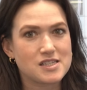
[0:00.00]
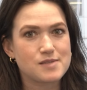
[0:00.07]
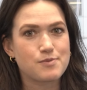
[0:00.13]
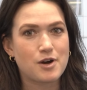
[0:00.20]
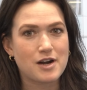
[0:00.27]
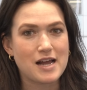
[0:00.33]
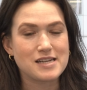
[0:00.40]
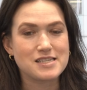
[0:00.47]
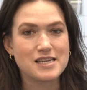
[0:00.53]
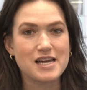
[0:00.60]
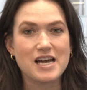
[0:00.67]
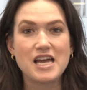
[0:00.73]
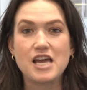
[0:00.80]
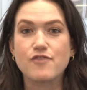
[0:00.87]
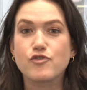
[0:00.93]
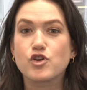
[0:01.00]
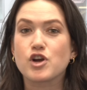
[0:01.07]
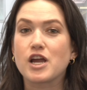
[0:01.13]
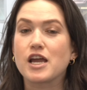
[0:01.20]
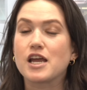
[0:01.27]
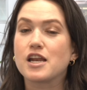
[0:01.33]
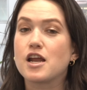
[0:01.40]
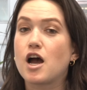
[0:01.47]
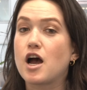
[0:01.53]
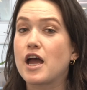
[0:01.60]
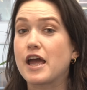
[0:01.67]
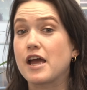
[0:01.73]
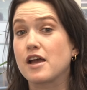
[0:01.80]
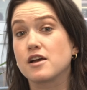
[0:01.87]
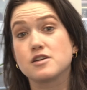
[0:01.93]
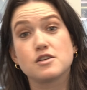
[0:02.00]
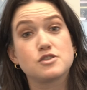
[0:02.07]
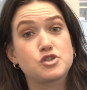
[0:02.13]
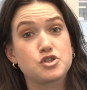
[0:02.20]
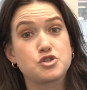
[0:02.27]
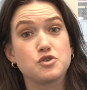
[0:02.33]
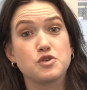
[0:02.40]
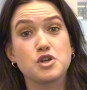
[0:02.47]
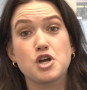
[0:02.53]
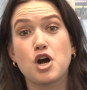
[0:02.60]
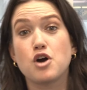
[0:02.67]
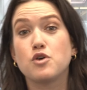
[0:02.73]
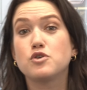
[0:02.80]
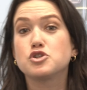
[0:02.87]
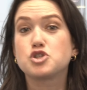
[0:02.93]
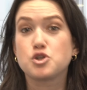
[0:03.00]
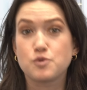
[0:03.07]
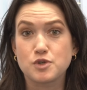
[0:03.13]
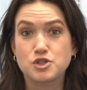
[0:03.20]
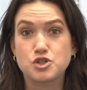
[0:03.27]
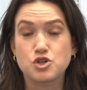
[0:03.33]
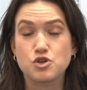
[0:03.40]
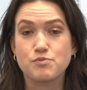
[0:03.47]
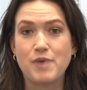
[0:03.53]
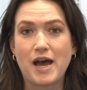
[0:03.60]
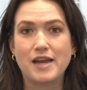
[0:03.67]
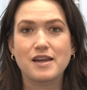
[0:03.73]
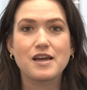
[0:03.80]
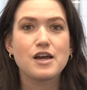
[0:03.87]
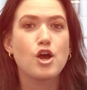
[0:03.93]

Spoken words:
smart idea if you're in a studio to a 2-bed.